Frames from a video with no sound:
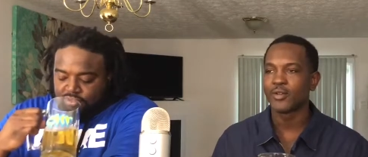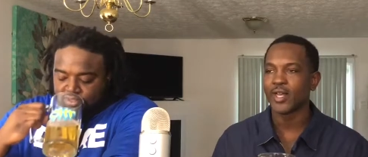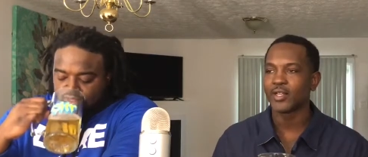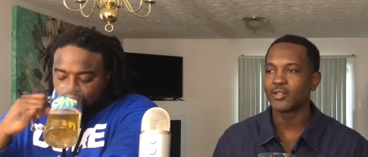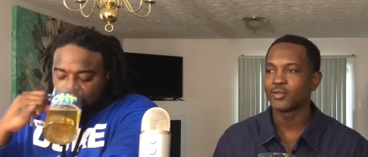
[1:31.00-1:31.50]
Speaker 1: you
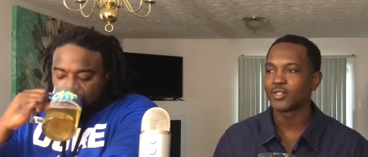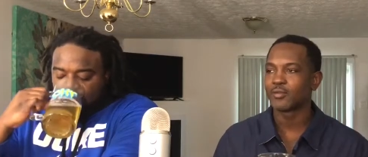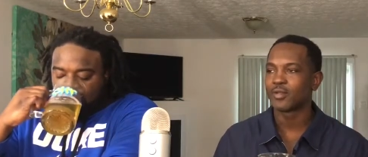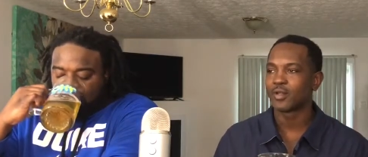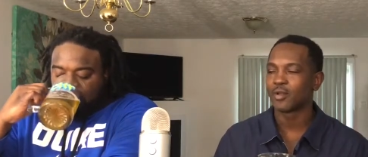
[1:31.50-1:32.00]
got to do
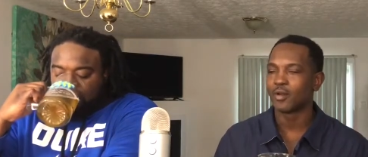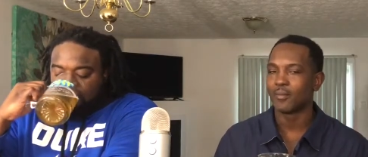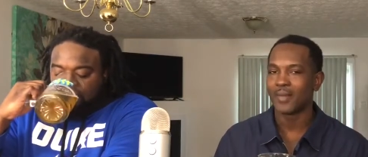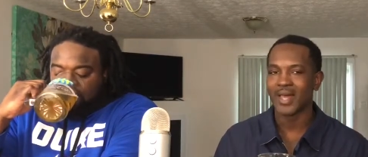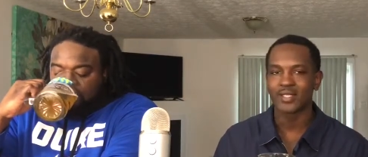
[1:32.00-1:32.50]
something on a
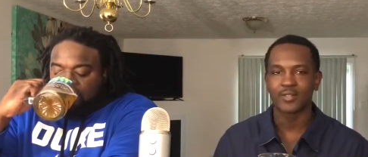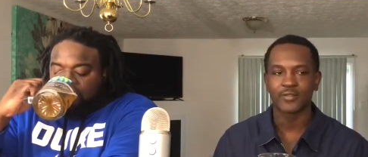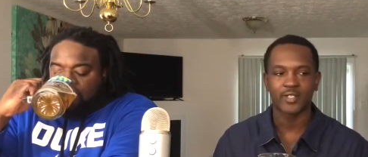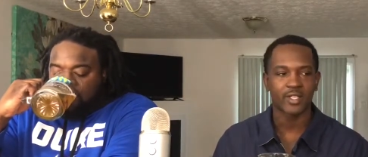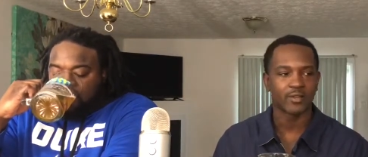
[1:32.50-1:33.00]
massive
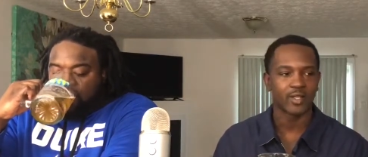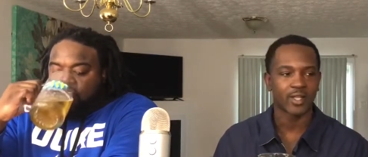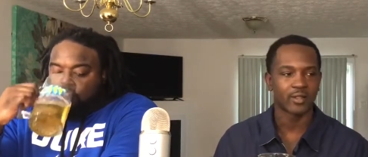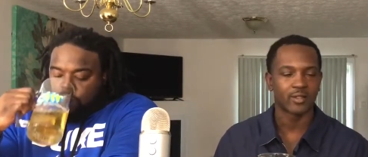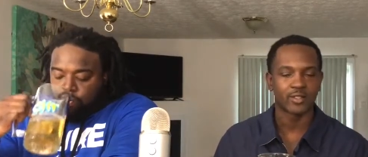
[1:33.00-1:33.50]
scale,
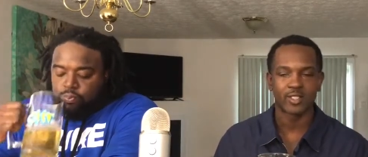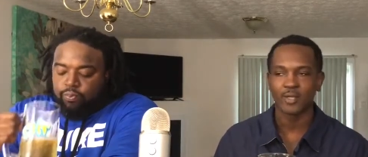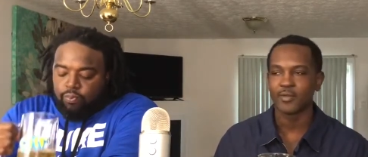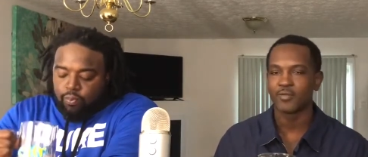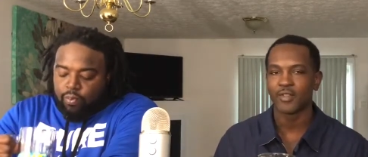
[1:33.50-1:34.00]
like a
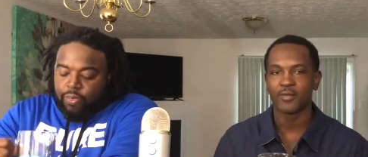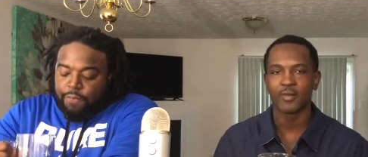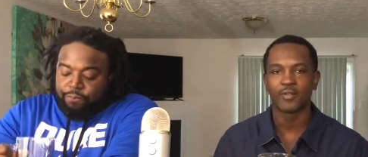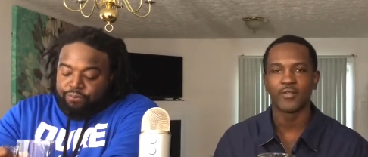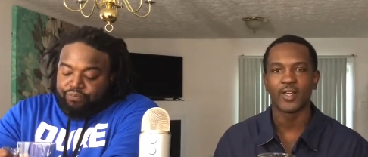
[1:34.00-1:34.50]
Timothy
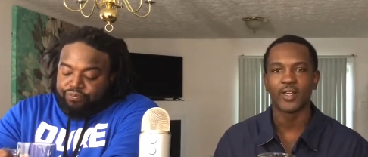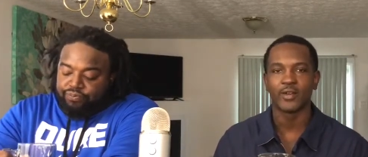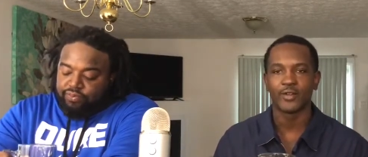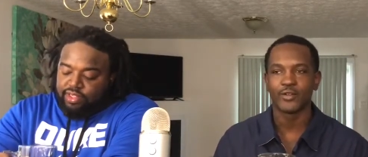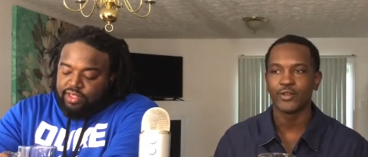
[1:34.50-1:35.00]

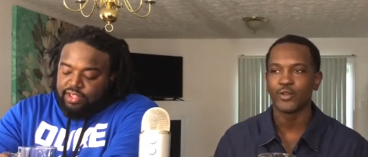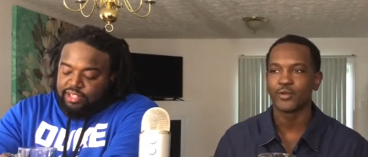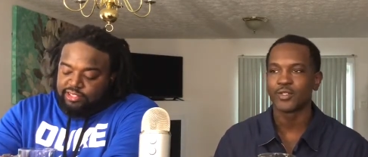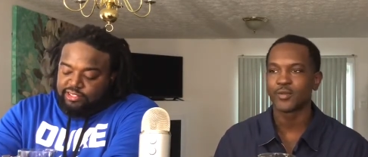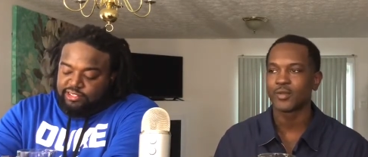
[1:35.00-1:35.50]
McVeigh or you know
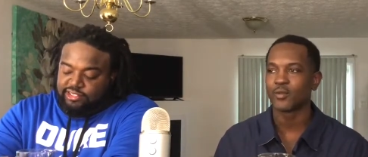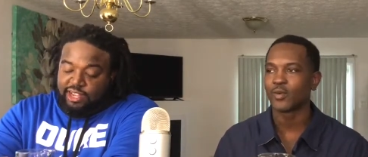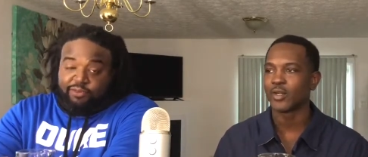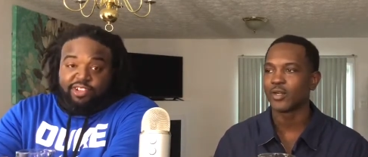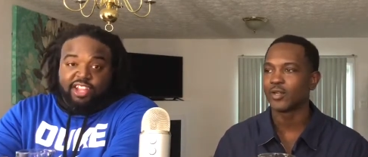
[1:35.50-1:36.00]
something Jeffrey
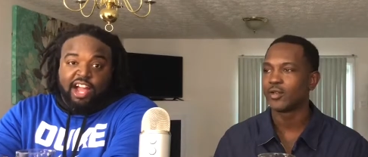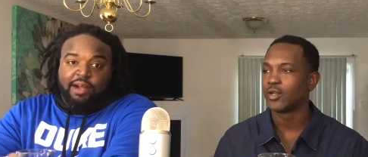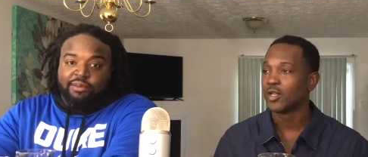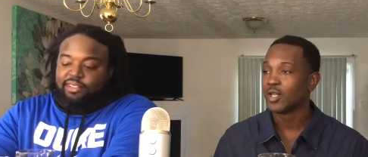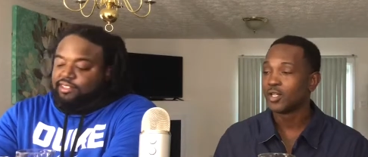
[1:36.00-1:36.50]
where you're,
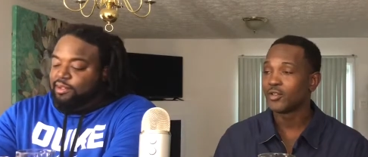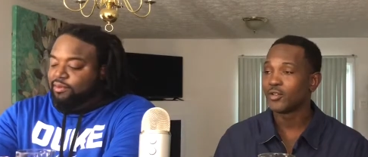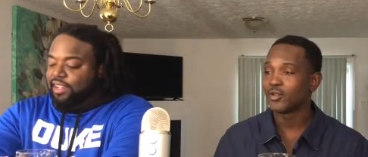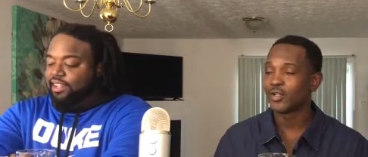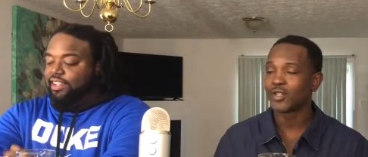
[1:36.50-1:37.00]
something you
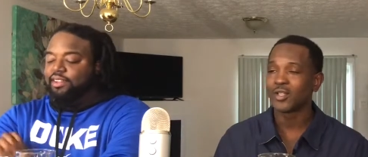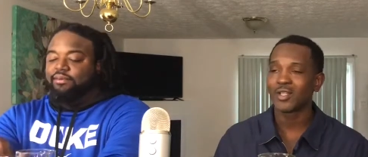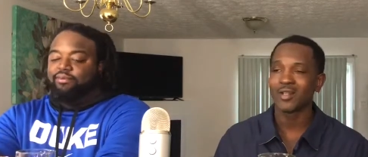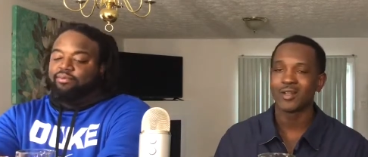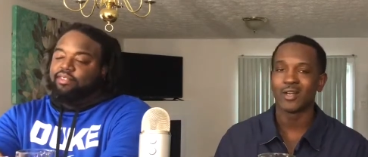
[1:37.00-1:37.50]
know, like you're, you're,
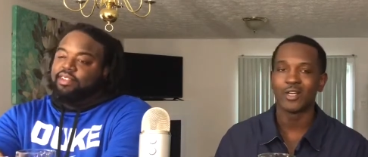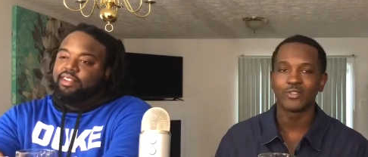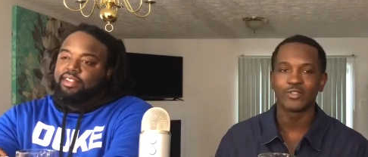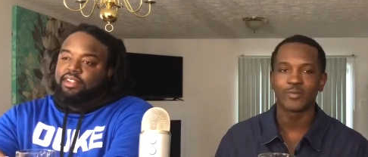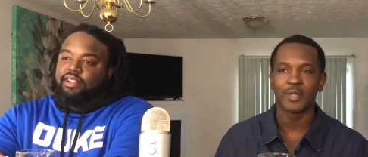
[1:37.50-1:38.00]
killing
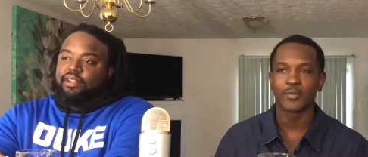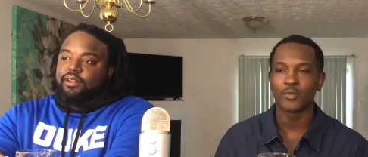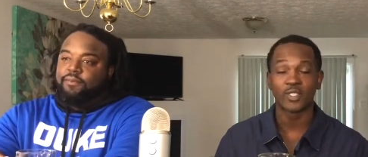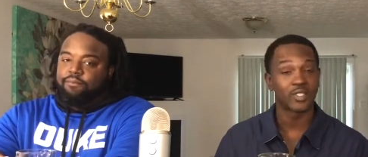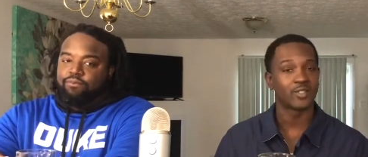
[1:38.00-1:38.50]
hundreds of people,
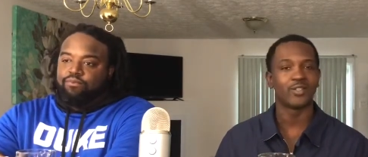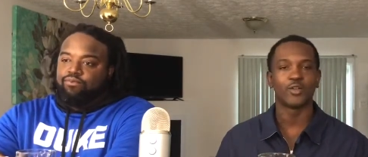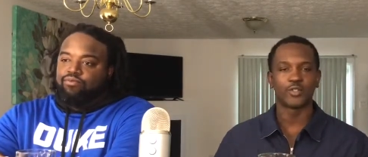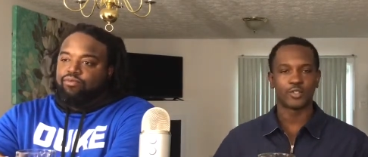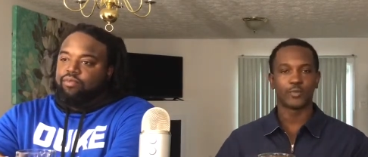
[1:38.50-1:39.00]
which is you
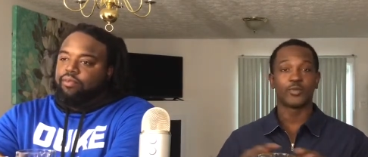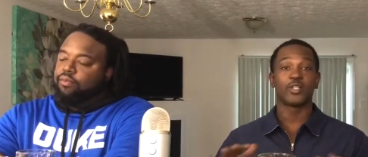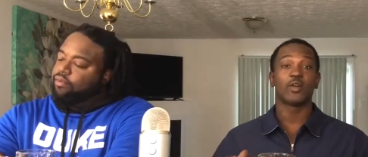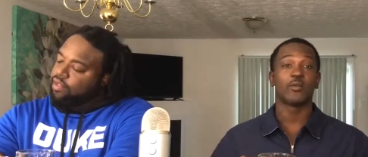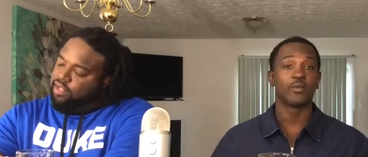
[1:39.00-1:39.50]
know super
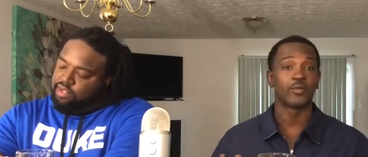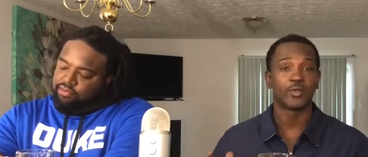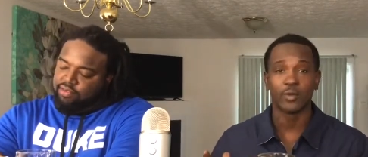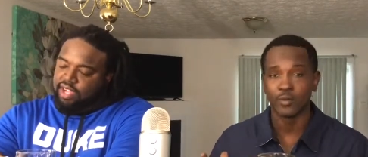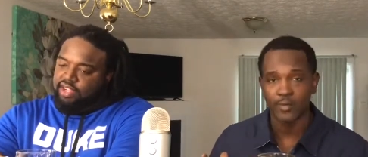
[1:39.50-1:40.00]
terrible.
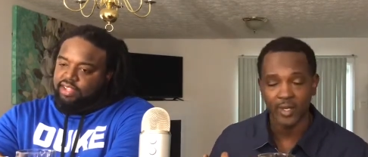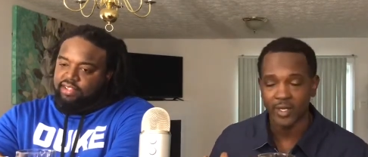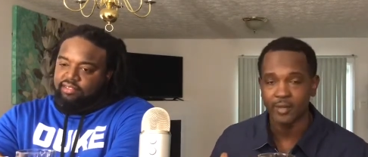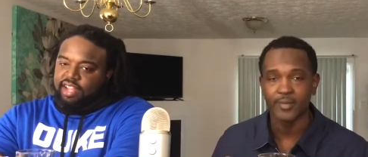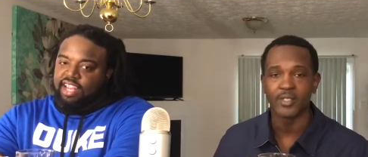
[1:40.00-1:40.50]
Don't right. by
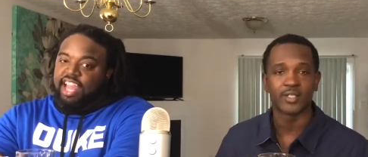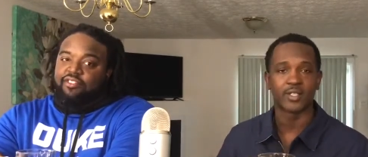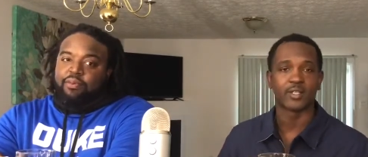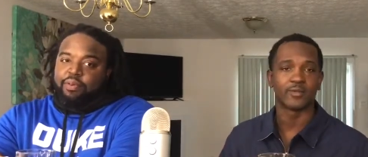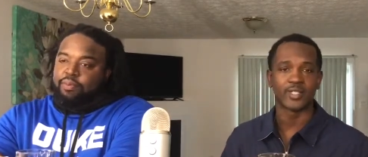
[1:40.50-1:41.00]
any means.
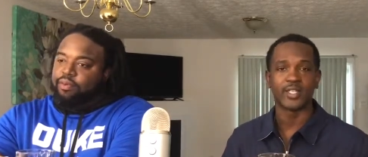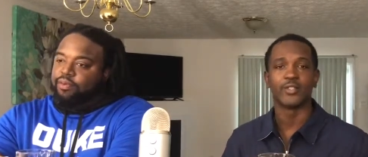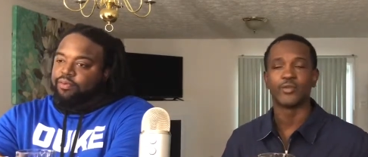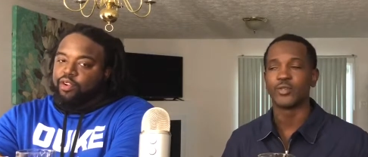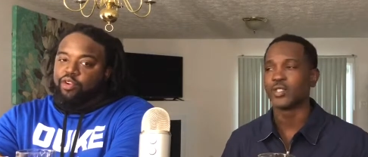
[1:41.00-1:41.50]
That's what I'm
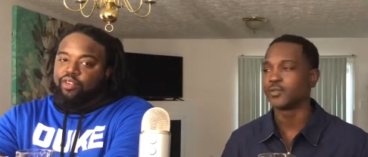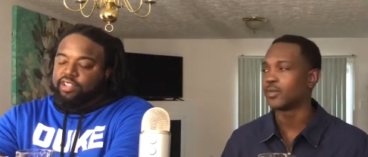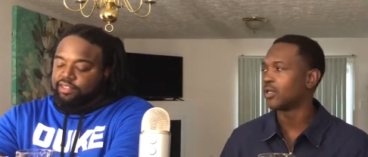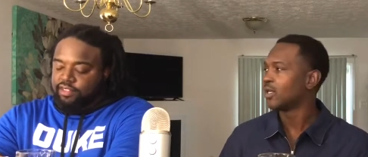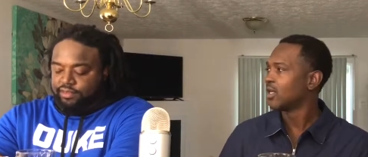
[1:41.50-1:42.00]
saying. Doing no this,
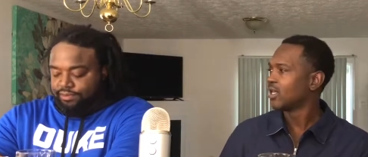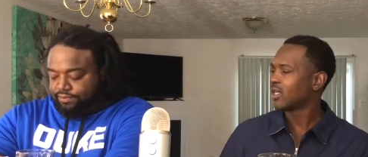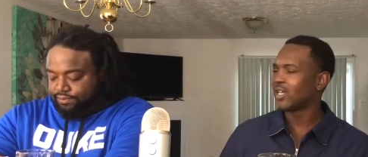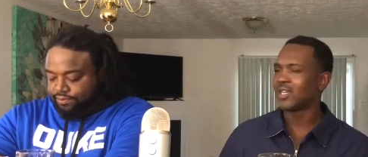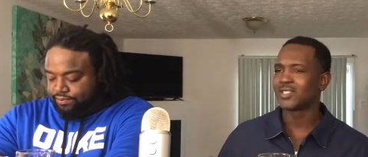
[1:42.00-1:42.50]
reason.
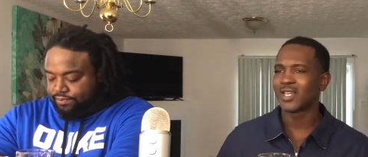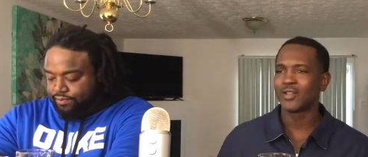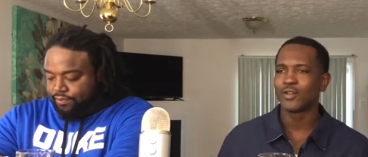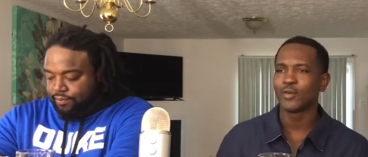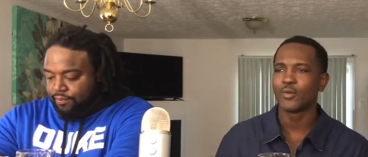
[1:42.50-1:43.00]
yeah, it's
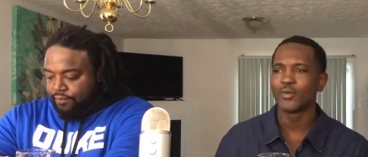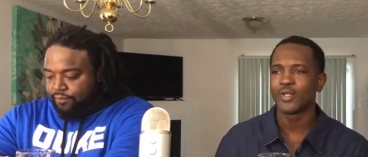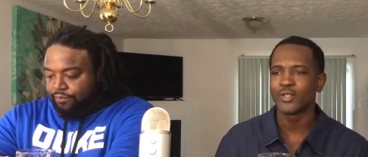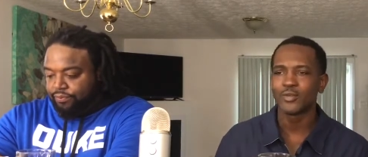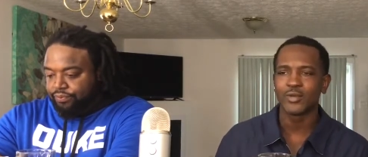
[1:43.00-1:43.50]
like you know, but when
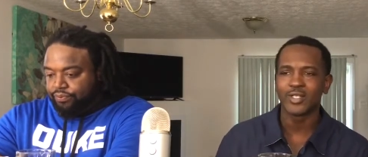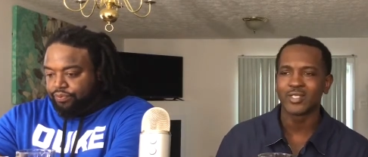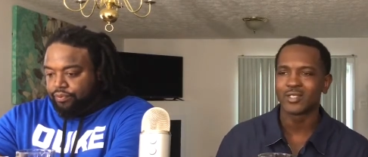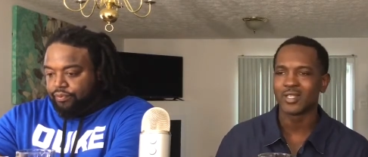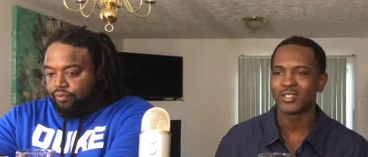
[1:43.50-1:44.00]
you're doing
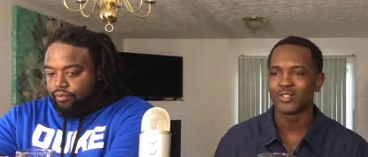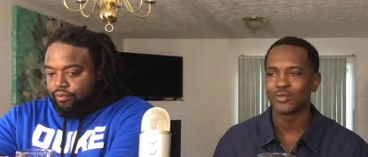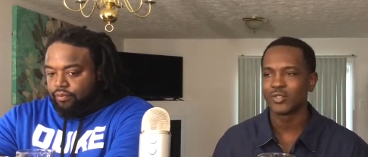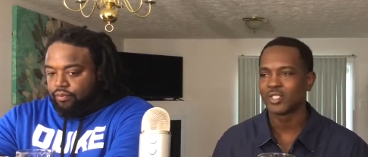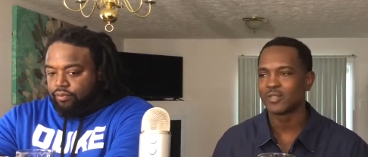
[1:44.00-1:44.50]
these like
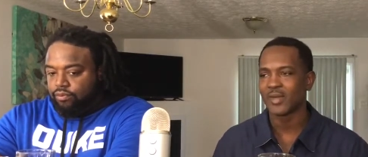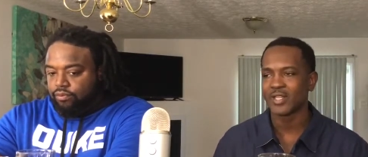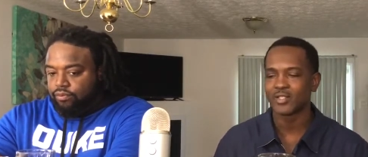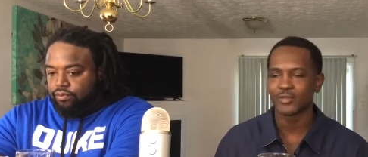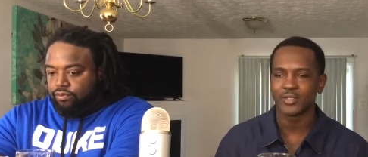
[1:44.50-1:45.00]
shootings, these
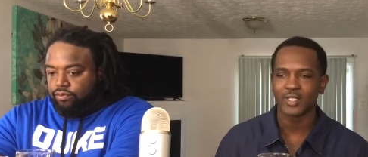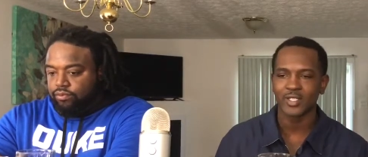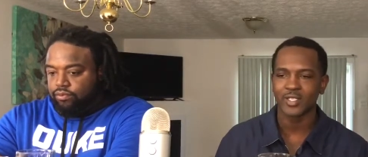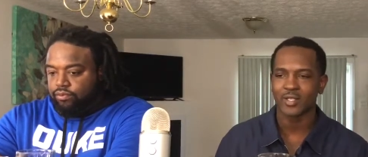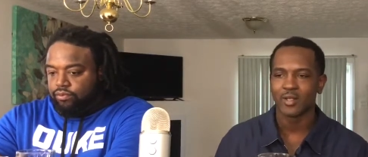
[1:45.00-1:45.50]
mass shootings,
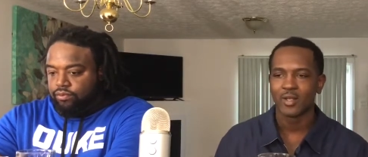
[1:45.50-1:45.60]
that's